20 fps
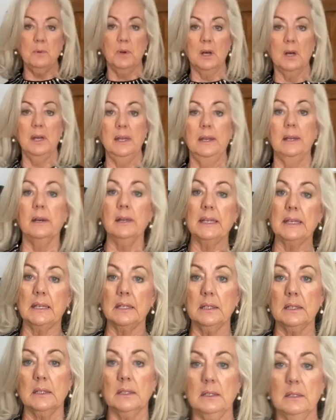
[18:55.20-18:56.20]
what I like,
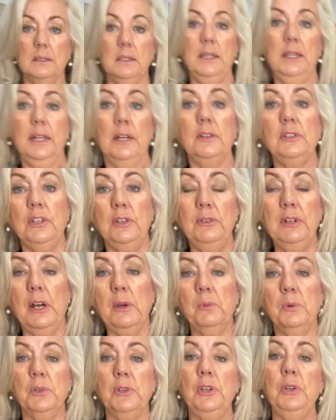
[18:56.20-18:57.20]
and you know
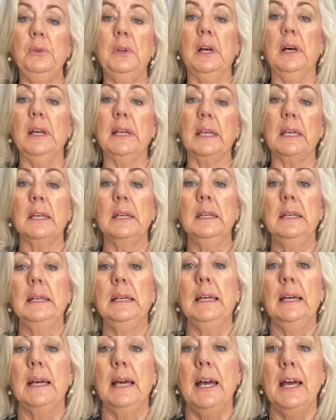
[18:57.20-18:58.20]
what you like.
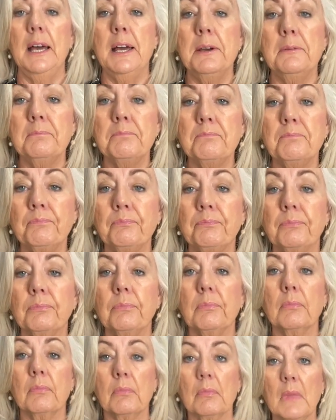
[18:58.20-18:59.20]
And
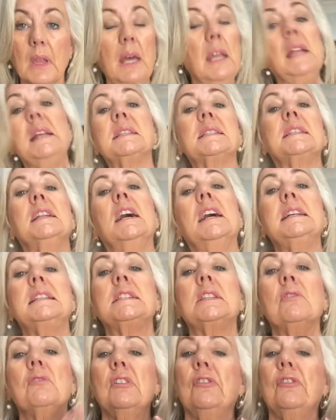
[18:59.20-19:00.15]
it's nice, the